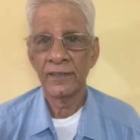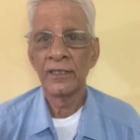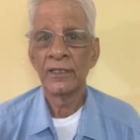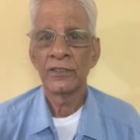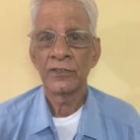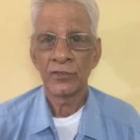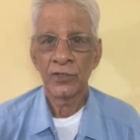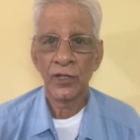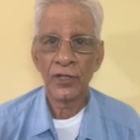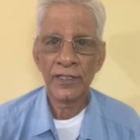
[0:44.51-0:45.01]

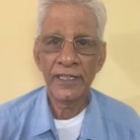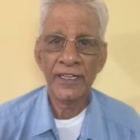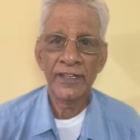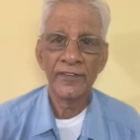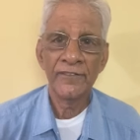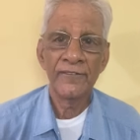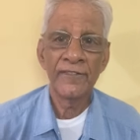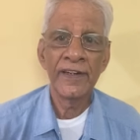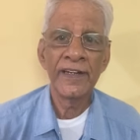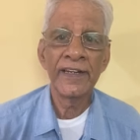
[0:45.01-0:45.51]
Sorry,
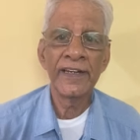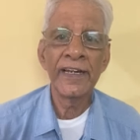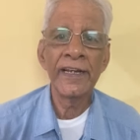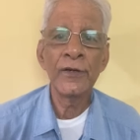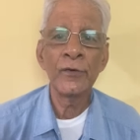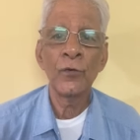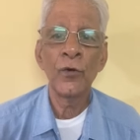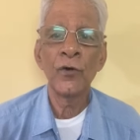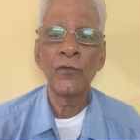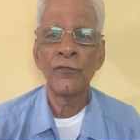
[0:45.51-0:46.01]
we need
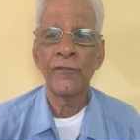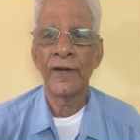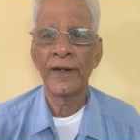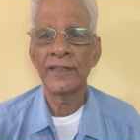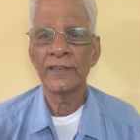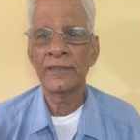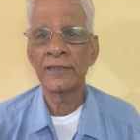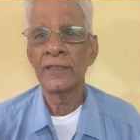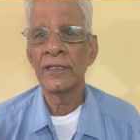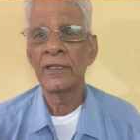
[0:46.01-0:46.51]
no funds